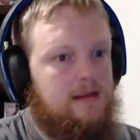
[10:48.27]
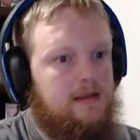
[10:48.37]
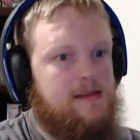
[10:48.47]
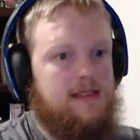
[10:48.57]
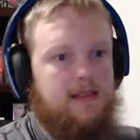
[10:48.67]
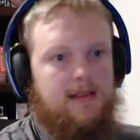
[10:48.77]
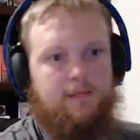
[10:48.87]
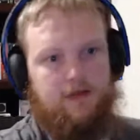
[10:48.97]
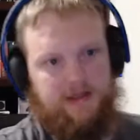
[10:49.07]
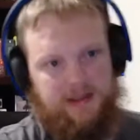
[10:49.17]

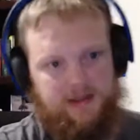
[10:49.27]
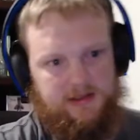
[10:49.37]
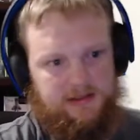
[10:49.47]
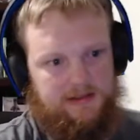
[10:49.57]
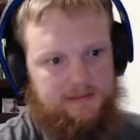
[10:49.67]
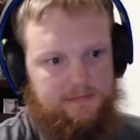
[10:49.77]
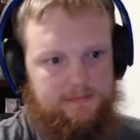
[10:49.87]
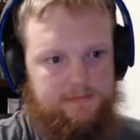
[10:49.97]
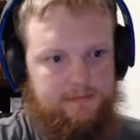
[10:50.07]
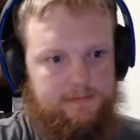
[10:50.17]
DD Productions.
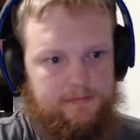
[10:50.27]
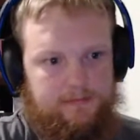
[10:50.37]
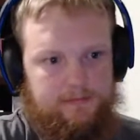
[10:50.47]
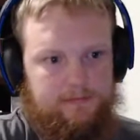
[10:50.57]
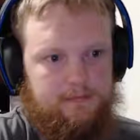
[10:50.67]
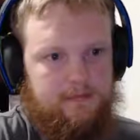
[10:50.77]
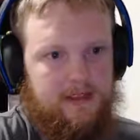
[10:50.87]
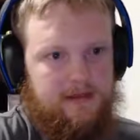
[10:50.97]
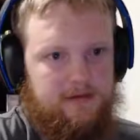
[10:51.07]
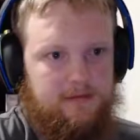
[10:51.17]

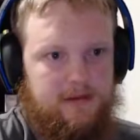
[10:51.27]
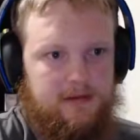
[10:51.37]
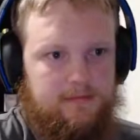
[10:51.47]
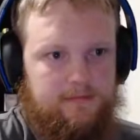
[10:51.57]
That's who it was.